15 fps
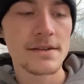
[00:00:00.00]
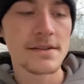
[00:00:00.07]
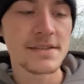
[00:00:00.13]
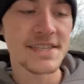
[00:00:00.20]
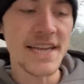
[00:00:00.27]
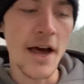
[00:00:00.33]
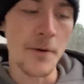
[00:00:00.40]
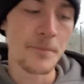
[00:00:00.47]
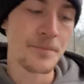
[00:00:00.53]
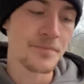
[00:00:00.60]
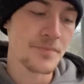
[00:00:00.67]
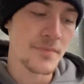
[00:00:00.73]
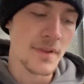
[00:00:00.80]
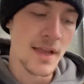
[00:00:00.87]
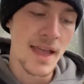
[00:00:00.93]
So,
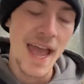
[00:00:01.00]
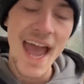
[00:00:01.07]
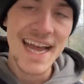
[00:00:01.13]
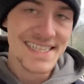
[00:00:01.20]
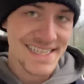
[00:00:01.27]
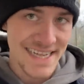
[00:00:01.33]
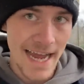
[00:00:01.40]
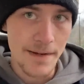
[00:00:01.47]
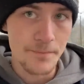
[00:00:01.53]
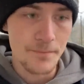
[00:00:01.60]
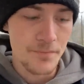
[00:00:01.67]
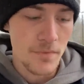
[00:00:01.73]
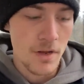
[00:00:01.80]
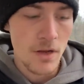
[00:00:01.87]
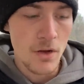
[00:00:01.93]
as said,
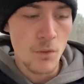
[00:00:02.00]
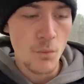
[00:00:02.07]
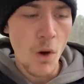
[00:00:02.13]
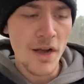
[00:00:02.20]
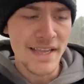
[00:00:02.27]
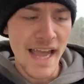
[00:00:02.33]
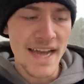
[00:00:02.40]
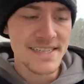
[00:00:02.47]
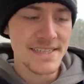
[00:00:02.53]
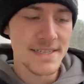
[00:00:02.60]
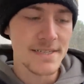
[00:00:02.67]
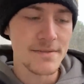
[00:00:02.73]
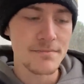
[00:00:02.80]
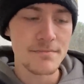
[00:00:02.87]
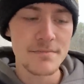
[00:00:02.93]
while
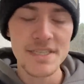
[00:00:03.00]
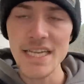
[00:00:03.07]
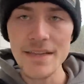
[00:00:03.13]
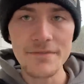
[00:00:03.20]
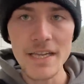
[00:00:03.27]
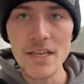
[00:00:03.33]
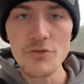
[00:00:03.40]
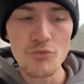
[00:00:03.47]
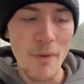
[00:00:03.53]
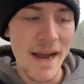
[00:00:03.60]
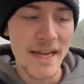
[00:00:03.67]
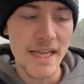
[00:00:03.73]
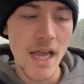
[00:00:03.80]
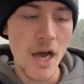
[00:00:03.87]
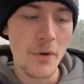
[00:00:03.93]
yes, TV,
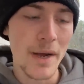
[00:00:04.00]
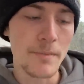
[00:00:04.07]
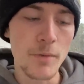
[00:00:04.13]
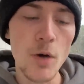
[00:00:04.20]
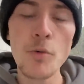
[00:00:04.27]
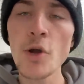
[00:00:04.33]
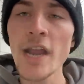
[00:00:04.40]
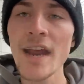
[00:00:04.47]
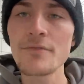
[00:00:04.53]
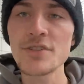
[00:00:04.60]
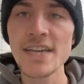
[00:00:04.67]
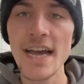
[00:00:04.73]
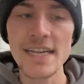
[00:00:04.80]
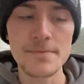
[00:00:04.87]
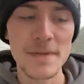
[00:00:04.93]
radio, and billboard
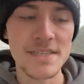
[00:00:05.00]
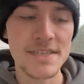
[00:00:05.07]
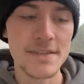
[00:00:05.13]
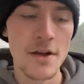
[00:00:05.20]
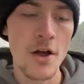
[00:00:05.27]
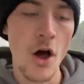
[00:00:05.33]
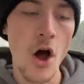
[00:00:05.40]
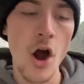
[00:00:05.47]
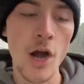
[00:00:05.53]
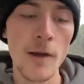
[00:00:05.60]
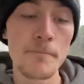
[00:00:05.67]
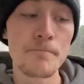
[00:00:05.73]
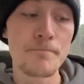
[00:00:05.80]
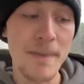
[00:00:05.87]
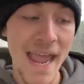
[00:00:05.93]
advertisements
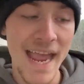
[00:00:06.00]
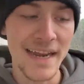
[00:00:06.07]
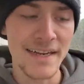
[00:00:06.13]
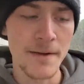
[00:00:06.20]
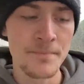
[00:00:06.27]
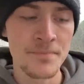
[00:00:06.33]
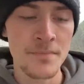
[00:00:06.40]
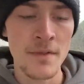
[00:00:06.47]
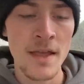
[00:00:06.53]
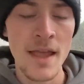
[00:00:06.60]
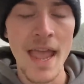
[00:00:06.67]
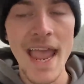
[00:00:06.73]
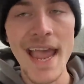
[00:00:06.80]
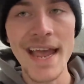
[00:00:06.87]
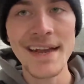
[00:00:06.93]
are banned,
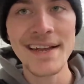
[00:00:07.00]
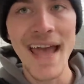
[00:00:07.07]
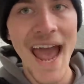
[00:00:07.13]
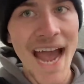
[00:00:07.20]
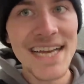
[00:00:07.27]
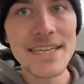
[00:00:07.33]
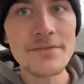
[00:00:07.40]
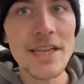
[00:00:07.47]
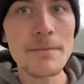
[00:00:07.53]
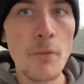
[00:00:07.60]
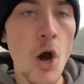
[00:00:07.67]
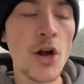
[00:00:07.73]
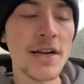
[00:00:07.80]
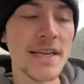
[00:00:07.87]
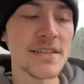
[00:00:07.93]
and actively
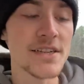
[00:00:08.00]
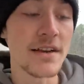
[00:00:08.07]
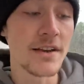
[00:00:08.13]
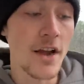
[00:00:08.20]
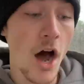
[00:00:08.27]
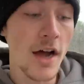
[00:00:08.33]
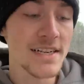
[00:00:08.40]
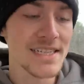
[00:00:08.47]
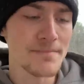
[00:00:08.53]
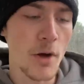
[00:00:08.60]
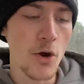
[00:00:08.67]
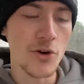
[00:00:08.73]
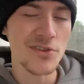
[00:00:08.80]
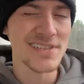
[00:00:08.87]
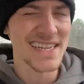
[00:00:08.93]
marketing to
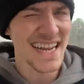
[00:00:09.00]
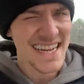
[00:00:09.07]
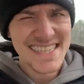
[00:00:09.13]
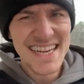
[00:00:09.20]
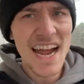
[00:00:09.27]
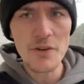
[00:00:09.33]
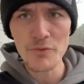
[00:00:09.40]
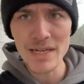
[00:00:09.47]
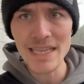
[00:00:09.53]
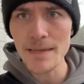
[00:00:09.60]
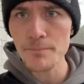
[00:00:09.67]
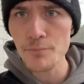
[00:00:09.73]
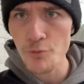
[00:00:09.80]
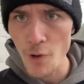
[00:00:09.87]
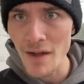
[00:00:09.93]
non-smokers is not
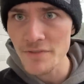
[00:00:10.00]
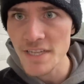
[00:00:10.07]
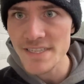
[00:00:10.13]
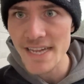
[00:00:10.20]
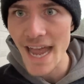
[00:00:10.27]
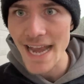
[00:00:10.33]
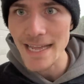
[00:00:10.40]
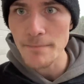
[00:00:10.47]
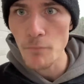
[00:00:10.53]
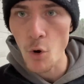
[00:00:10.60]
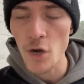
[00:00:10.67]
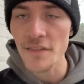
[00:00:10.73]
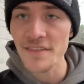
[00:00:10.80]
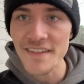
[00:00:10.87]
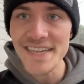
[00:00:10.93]
really prevalent
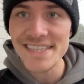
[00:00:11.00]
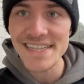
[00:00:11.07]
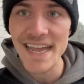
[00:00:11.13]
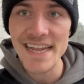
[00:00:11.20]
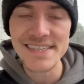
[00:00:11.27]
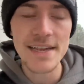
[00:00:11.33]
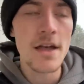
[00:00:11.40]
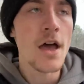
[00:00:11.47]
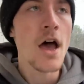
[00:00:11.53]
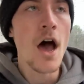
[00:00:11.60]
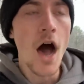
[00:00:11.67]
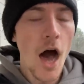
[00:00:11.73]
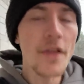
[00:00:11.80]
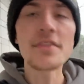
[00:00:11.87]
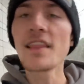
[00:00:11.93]
anymore these days,
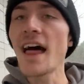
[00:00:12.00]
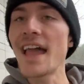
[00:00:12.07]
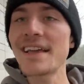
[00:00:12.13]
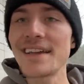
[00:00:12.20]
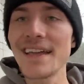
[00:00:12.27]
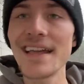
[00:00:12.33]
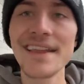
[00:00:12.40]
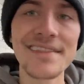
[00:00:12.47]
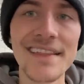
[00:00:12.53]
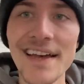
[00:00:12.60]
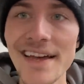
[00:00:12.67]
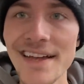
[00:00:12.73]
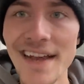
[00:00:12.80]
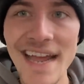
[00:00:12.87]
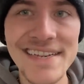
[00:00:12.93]
unlike in the
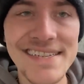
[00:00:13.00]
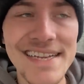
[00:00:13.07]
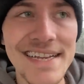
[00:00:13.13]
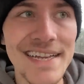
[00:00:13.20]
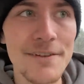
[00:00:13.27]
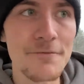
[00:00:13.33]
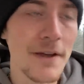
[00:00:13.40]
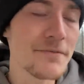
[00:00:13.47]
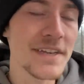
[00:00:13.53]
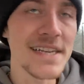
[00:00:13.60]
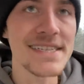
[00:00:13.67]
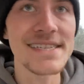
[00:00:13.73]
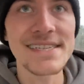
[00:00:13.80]
1950s,